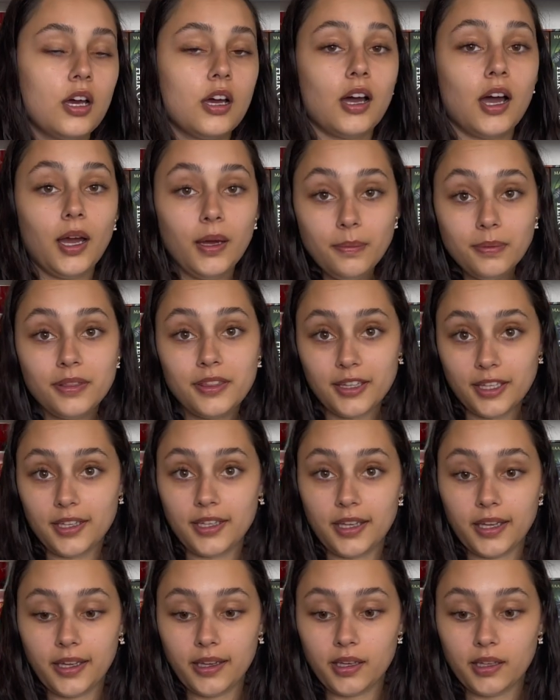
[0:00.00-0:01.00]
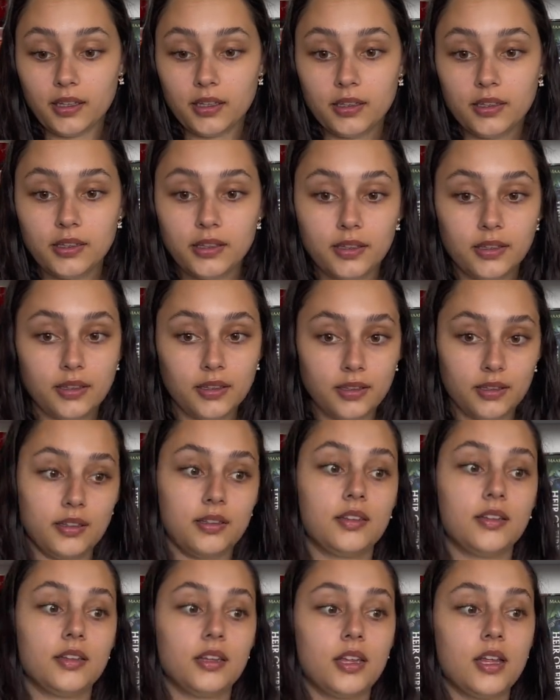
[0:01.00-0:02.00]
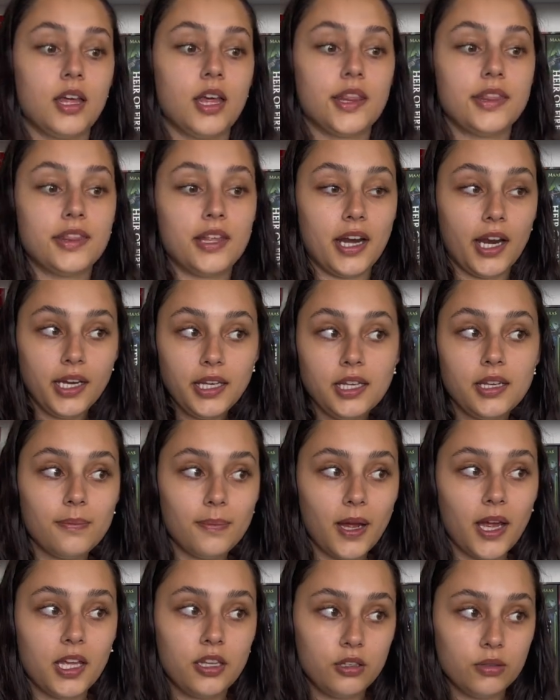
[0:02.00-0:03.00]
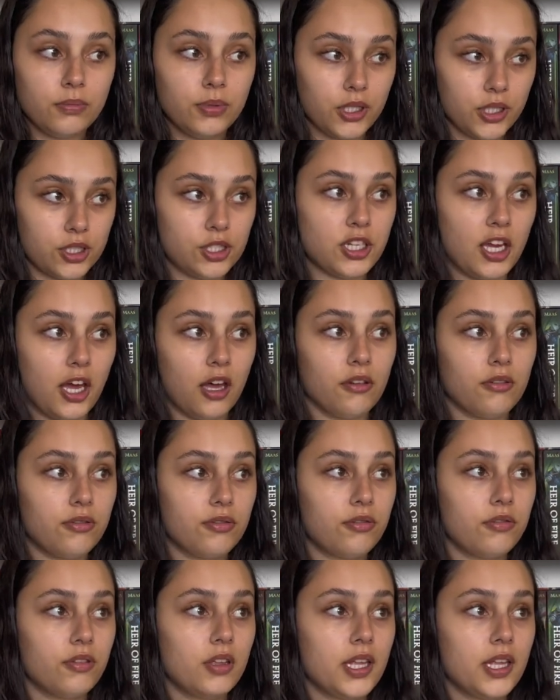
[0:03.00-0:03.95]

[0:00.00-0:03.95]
I'm thinking that I need to buy a new bookshelf